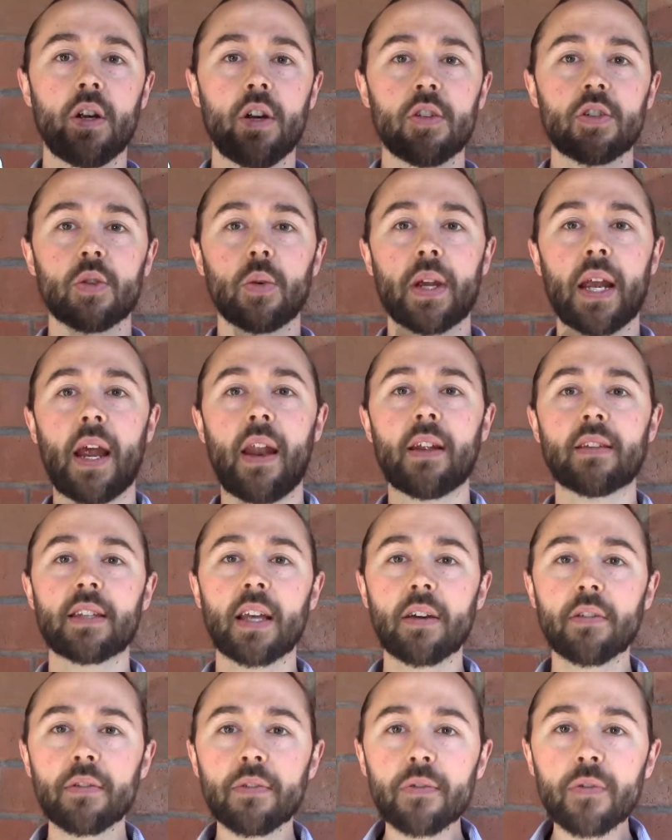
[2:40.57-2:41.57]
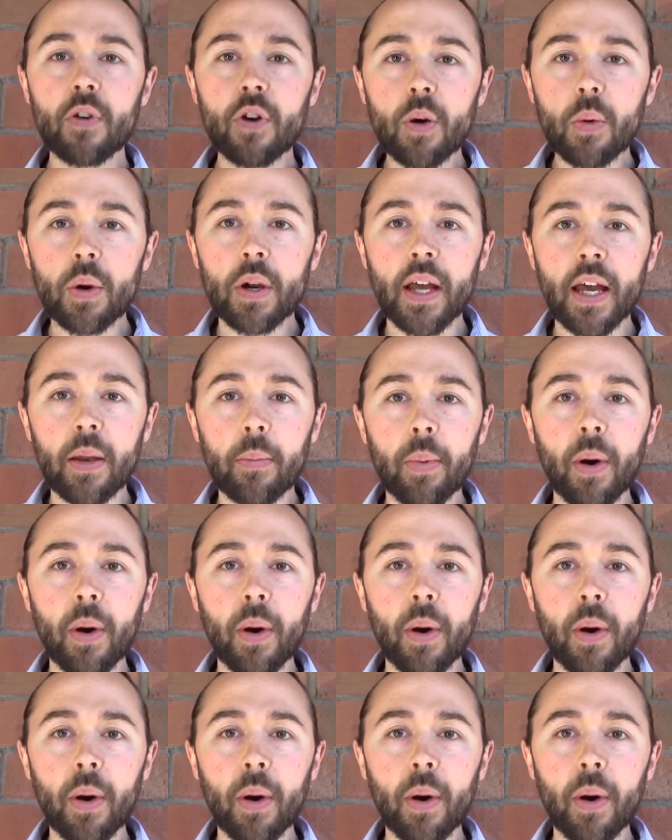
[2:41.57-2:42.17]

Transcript: So again, it's that forward head